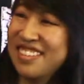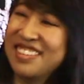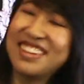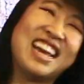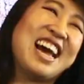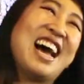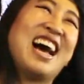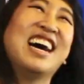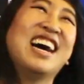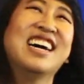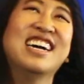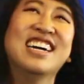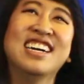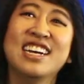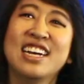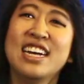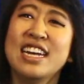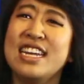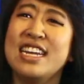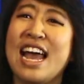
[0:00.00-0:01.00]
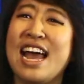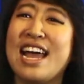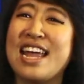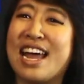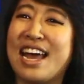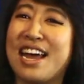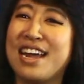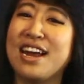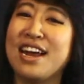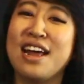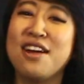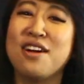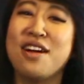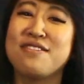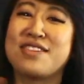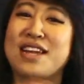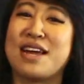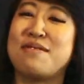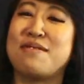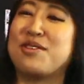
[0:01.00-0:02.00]
That's a teaser trailer. Yeah, yeah. I
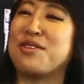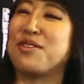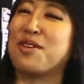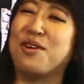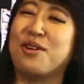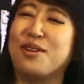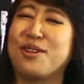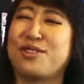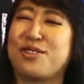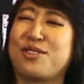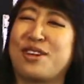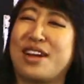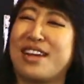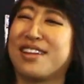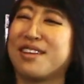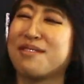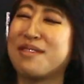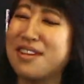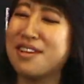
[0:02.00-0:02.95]
don't have time to do the whole trailer.